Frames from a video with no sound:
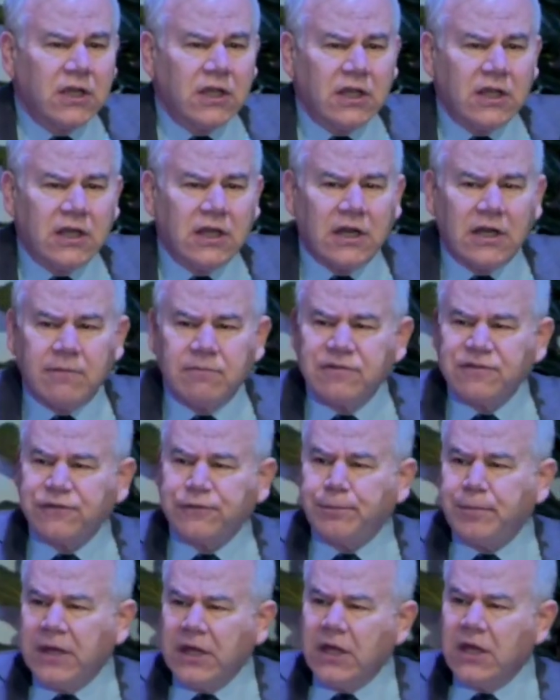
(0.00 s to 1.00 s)
And I'm
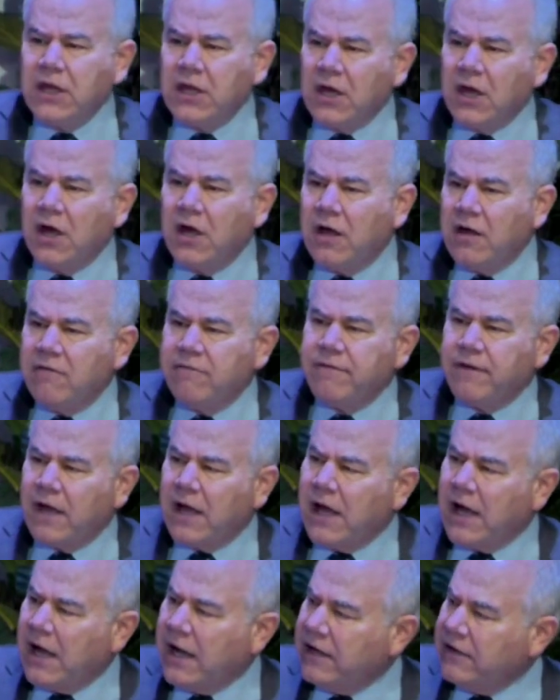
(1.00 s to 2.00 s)
speaking of
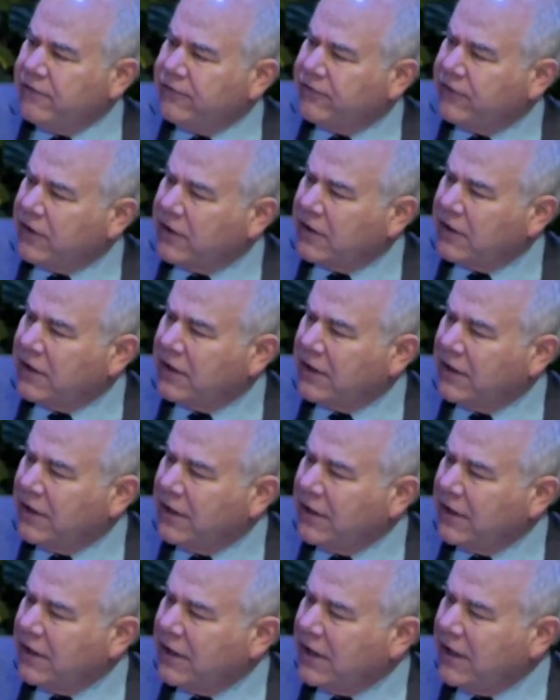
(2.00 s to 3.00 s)
Isaac
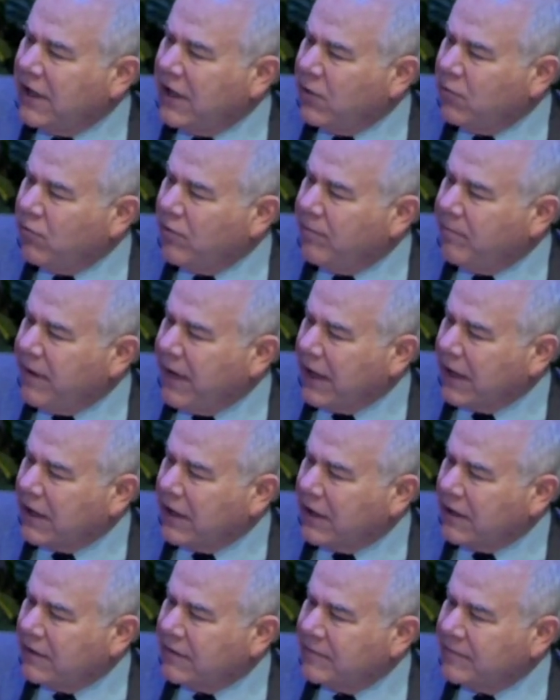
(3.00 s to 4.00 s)
and Rebekah.